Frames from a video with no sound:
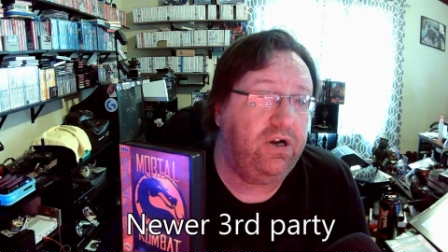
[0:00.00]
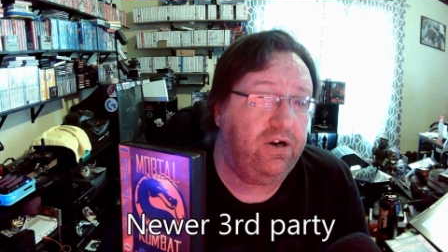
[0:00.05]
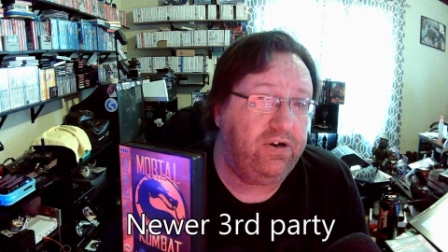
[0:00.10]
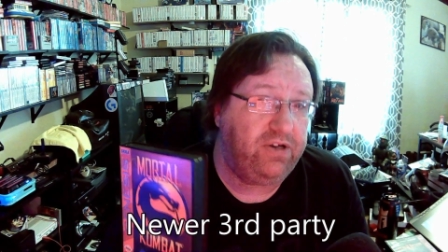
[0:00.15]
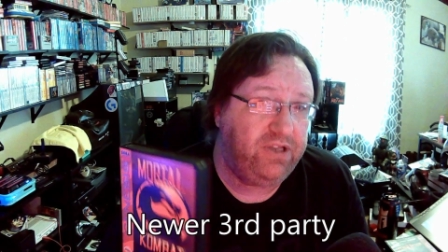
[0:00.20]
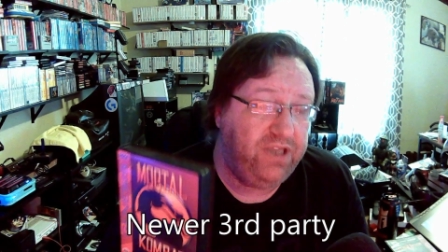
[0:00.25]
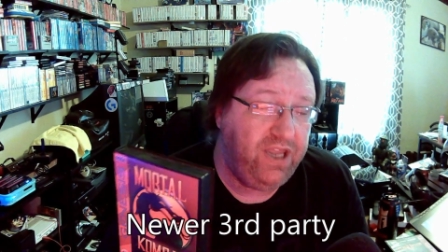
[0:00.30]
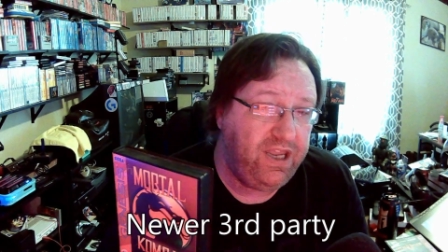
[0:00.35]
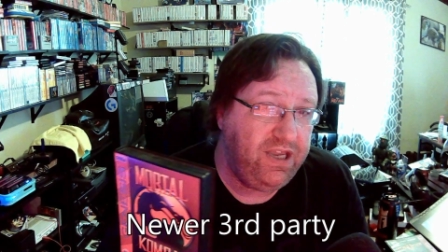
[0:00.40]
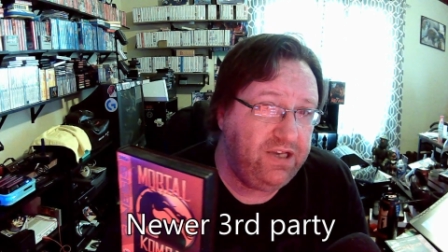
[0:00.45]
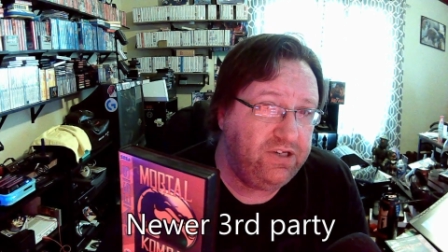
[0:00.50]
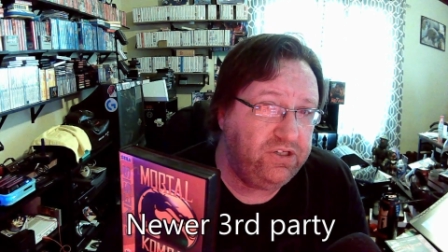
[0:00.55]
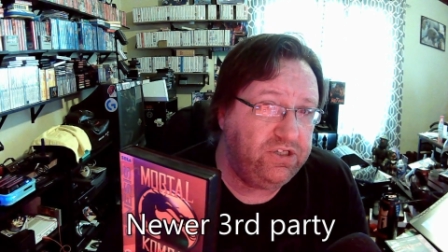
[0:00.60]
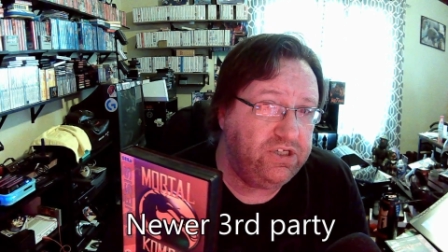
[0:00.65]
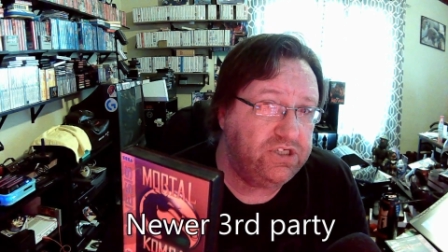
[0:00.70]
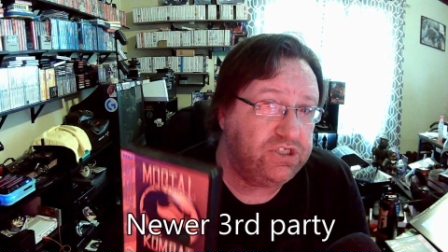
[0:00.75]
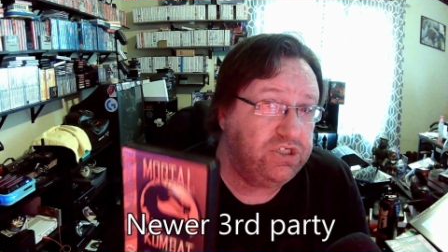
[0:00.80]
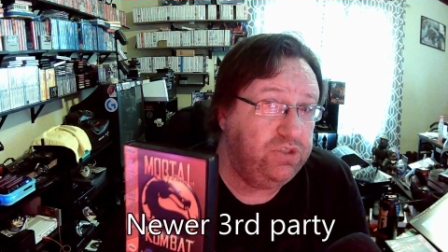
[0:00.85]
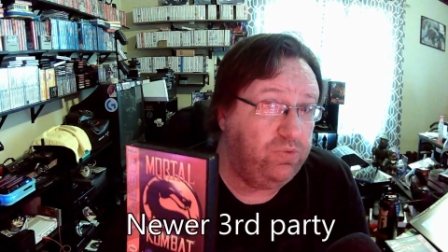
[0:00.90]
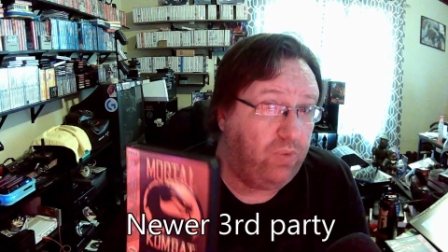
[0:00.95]
Arcade
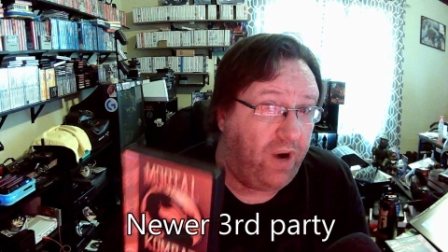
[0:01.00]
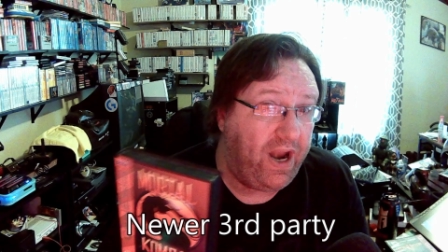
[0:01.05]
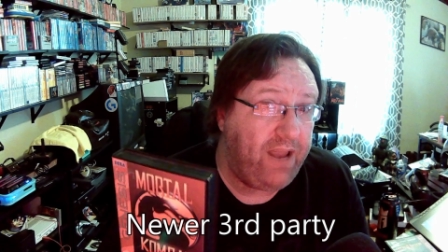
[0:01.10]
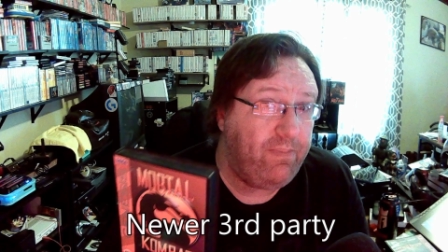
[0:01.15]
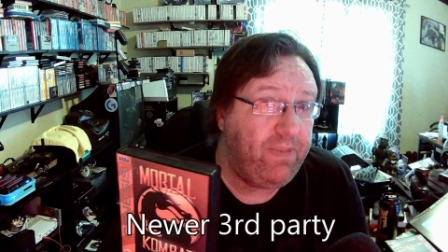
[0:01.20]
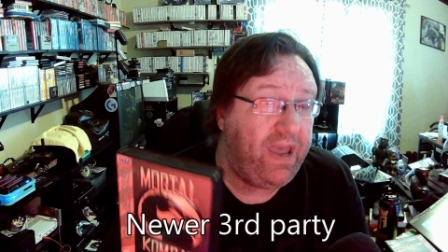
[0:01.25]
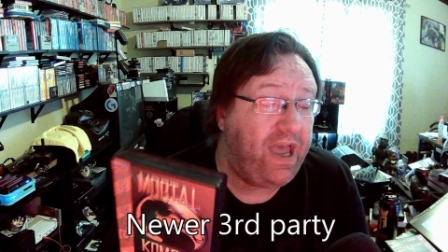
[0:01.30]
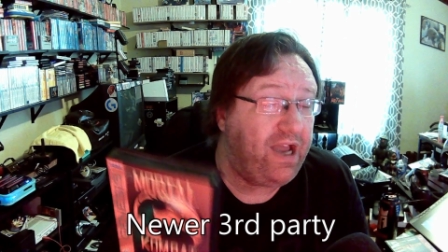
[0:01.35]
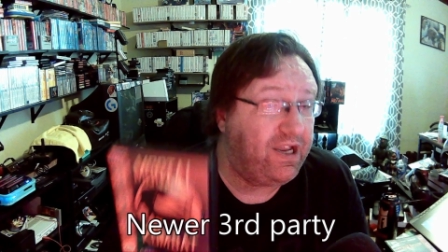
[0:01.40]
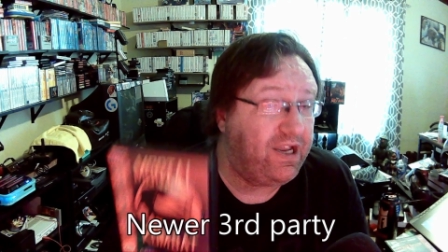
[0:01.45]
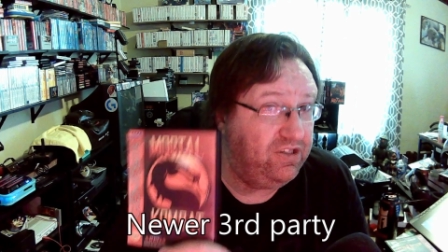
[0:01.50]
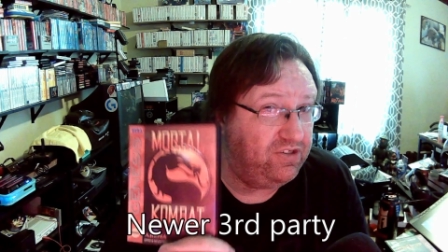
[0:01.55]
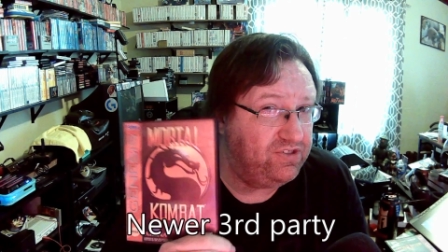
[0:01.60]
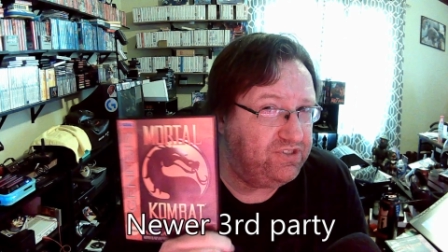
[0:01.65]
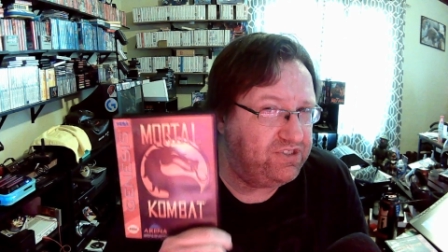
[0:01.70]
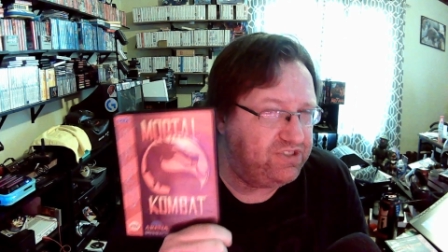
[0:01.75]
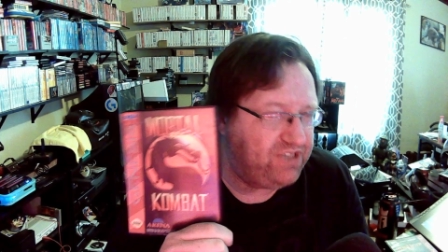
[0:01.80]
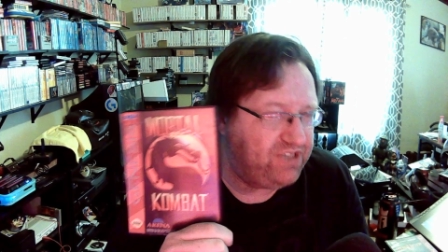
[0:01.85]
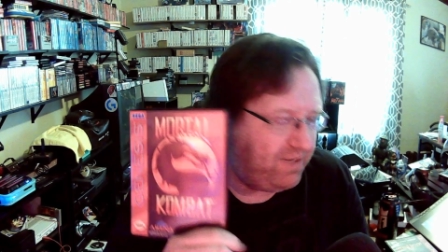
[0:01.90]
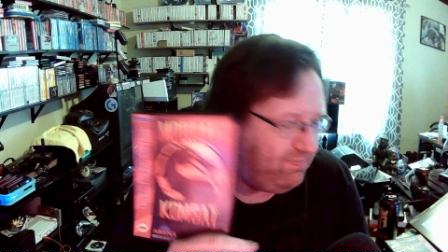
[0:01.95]
Edition, ROM Hack does
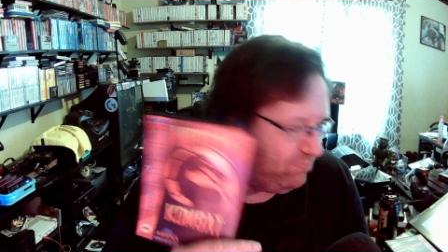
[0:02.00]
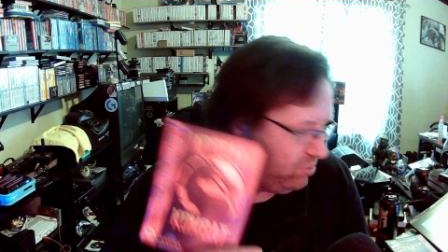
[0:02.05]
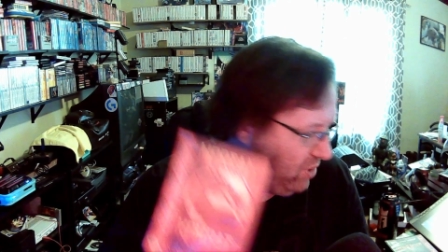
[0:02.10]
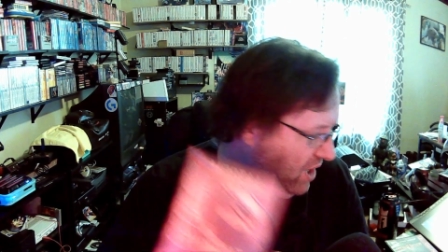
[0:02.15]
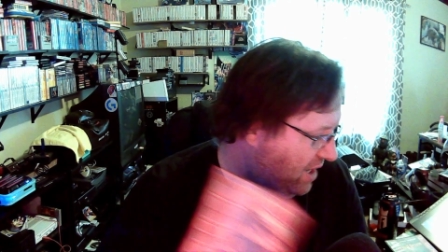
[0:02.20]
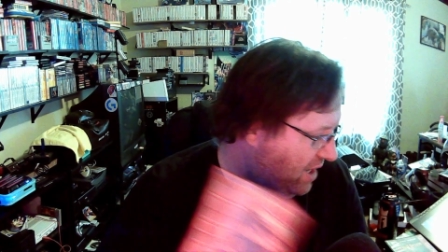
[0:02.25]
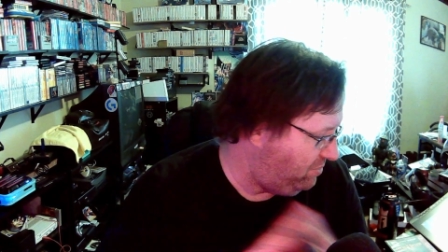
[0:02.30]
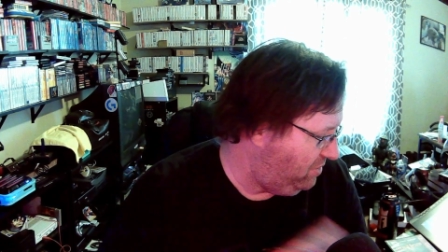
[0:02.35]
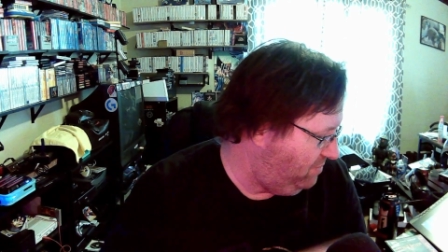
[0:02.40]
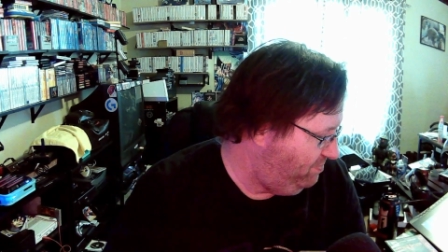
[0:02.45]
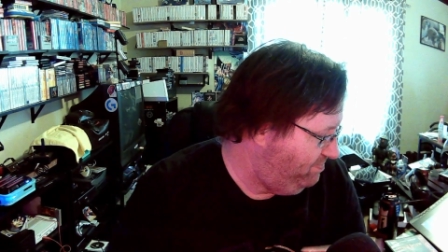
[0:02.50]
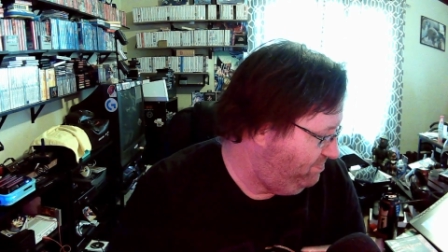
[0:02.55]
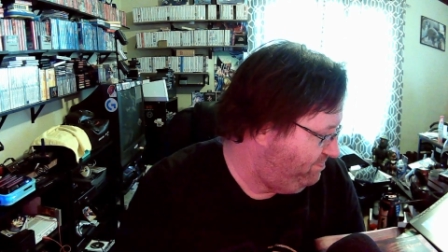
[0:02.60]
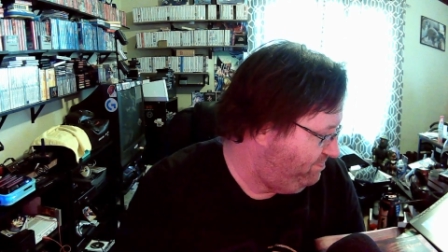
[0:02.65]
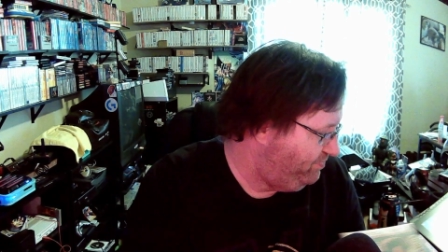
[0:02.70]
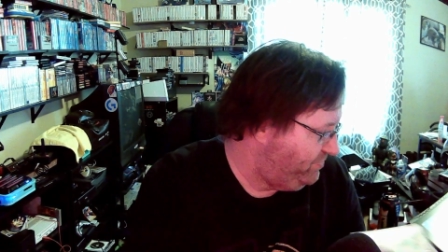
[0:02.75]
the same problem.